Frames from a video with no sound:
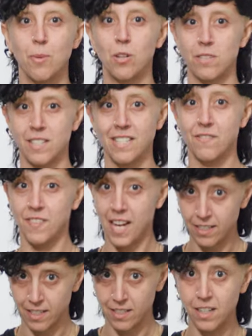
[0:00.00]
policy
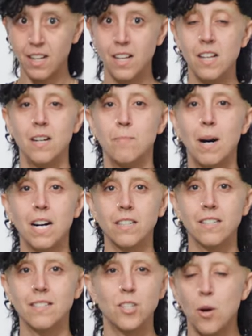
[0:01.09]
failure, a
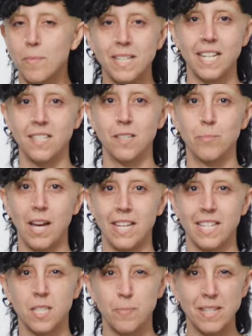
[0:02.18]
market dominated by
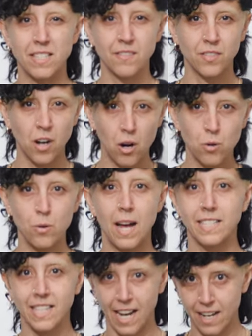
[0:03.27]
expensive coal
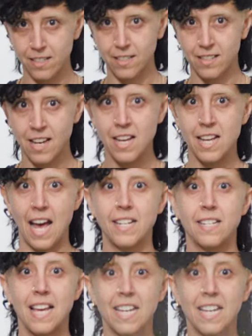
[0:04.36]
and gas, and an